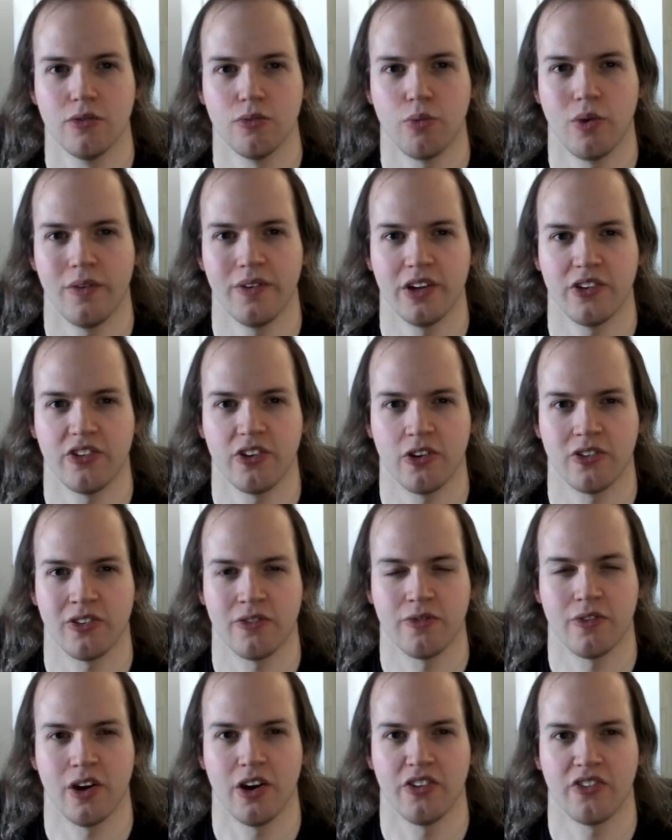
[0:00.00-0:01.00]
"Women and Children
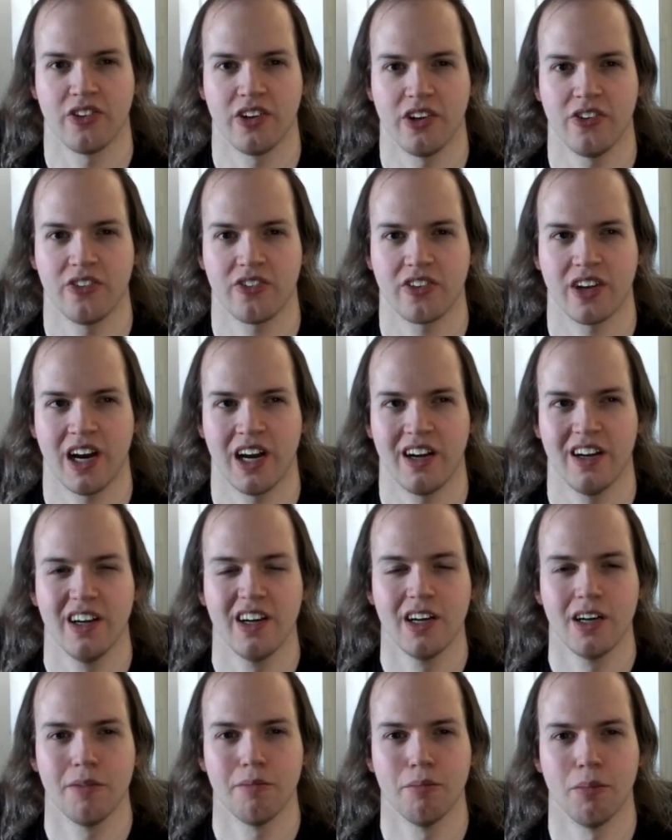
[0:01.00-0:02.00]
First." So you just got
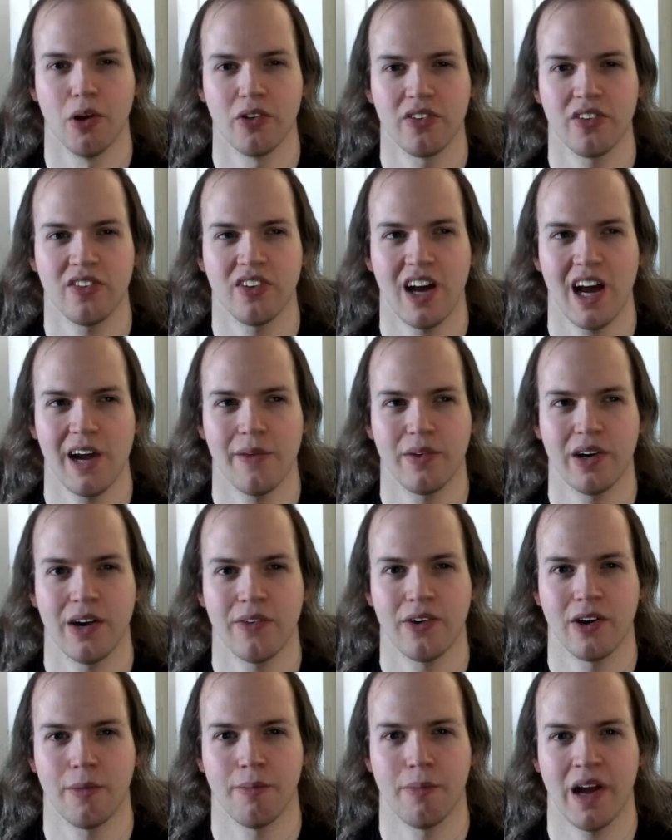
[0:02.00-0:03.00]
most of the time
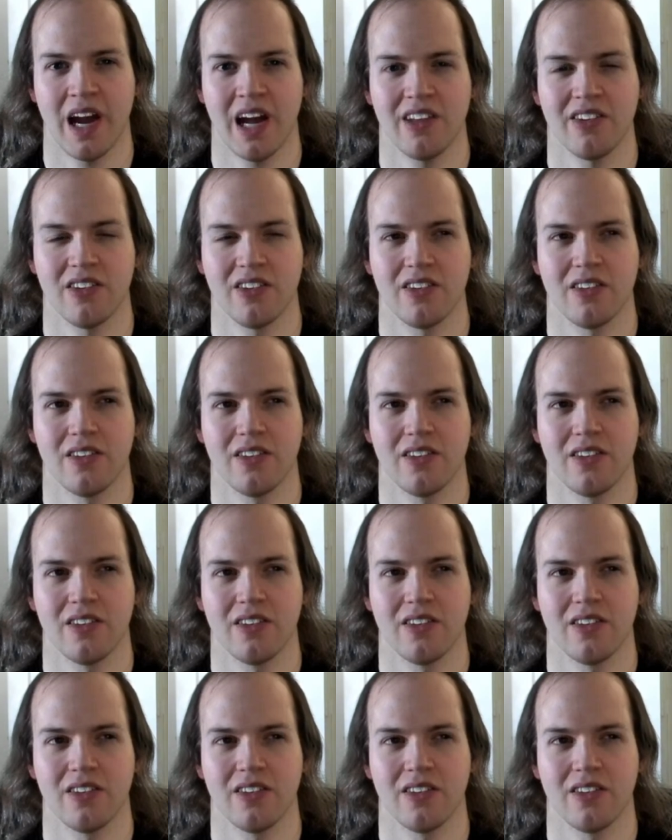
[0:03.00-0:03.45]
whenever a band,